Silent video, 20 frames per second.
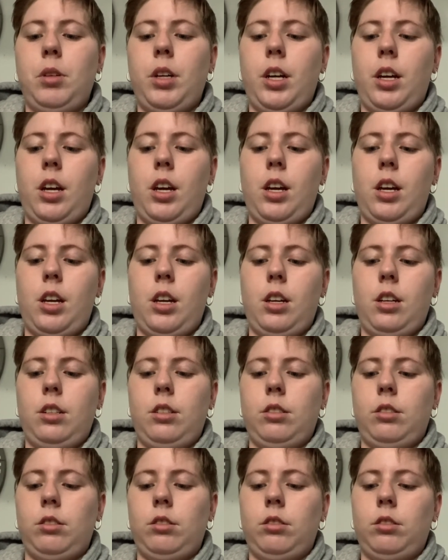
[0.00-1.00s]

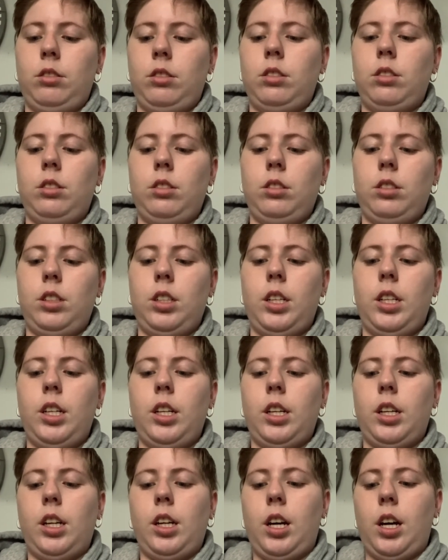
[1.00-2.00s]
and
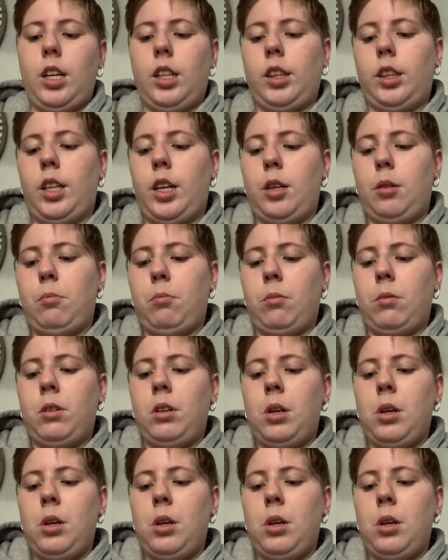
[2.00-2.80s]
cut them